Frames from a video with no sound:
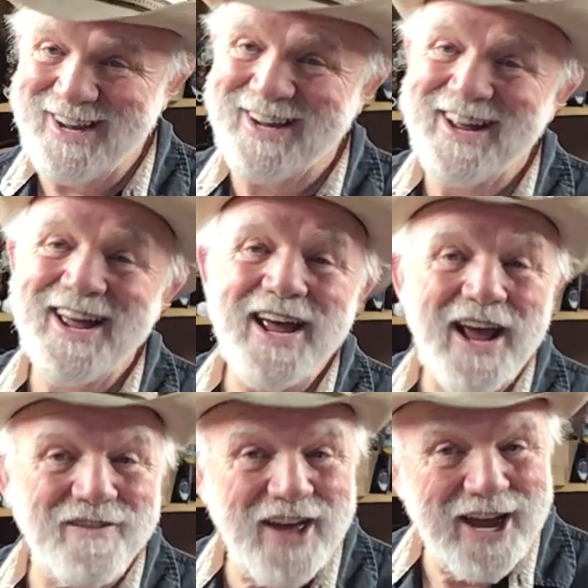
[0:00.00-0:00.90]
and
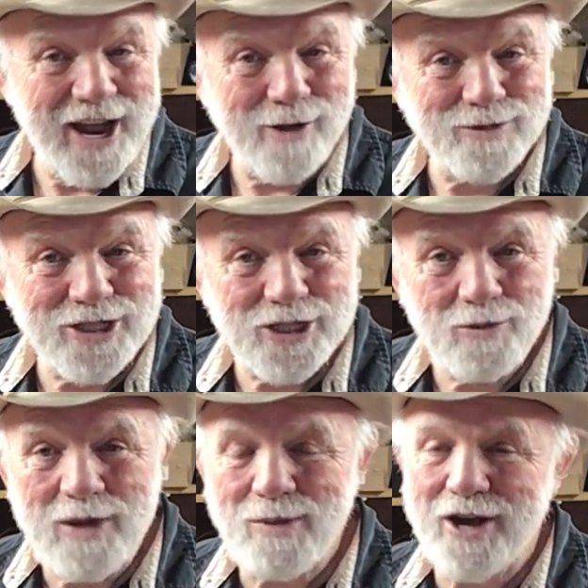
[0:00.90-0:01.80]
that helps us to
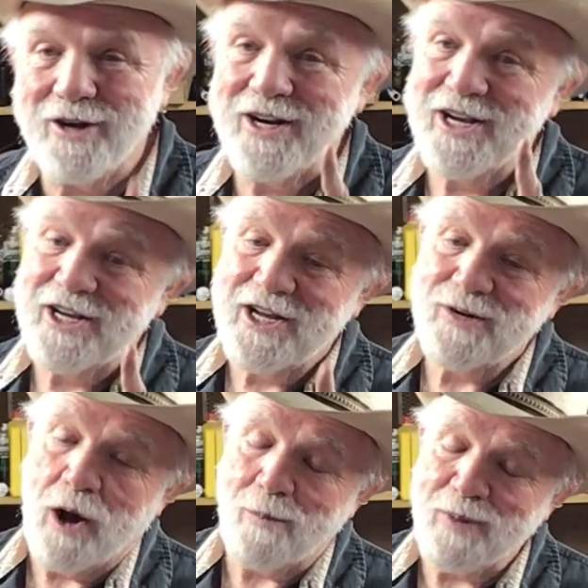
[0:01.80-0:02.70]
be better.
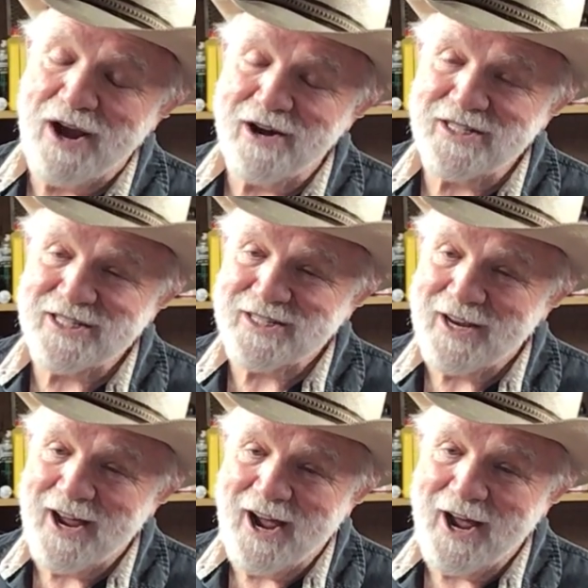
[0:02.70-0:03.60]
Our parents
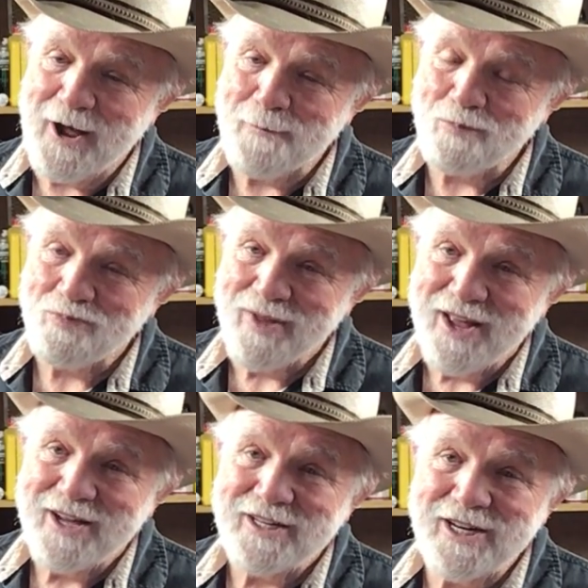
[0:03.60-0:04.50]
uh,
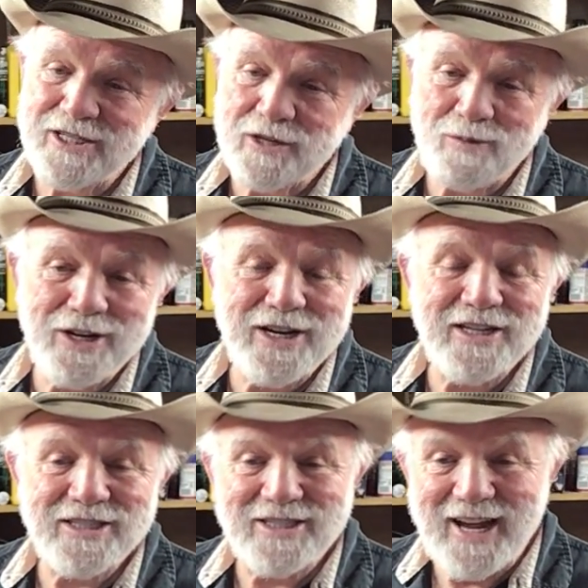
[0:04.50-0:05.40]
discipline
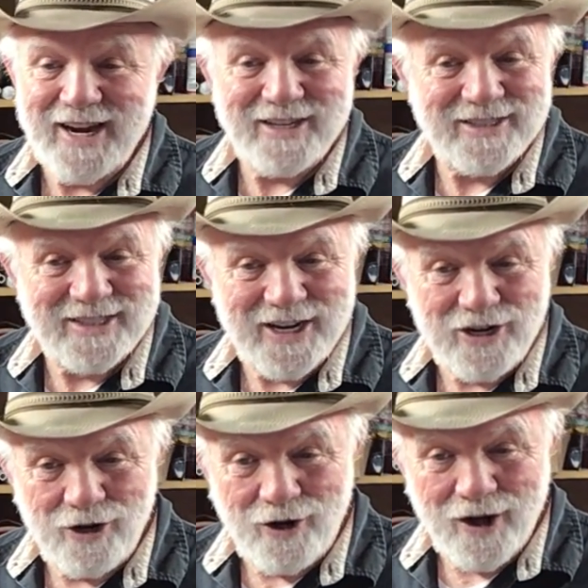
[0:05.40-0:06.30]
us. They say,
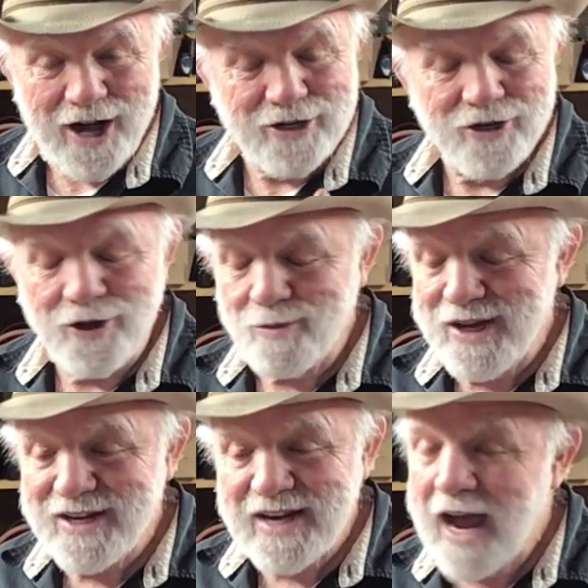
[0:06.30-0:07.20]
all right, you're going to
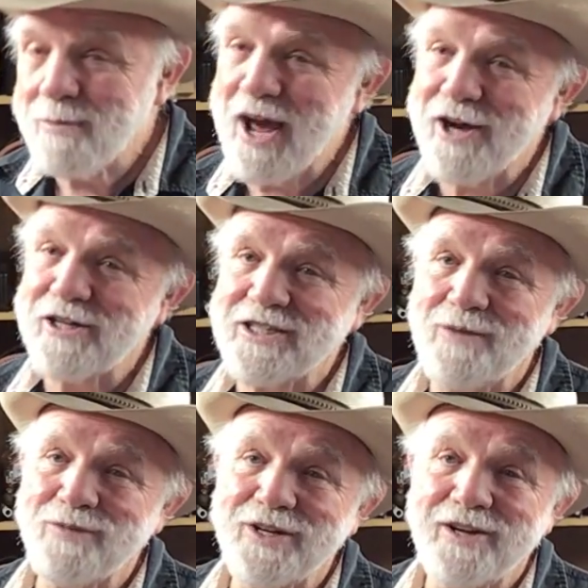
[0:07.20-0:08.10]
be in timeout or
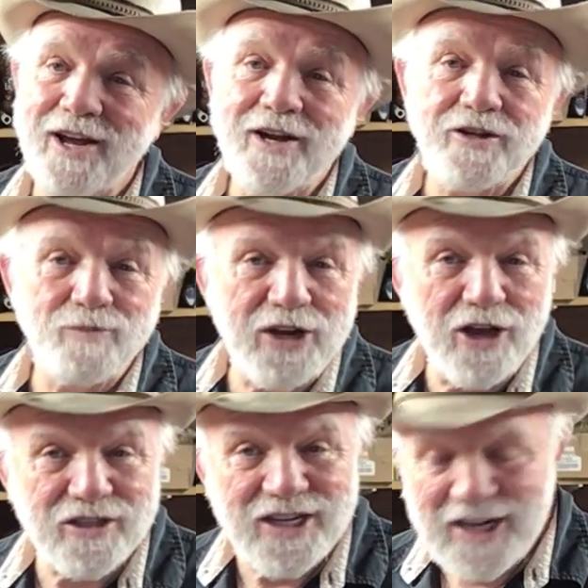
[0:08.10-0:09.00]
something because they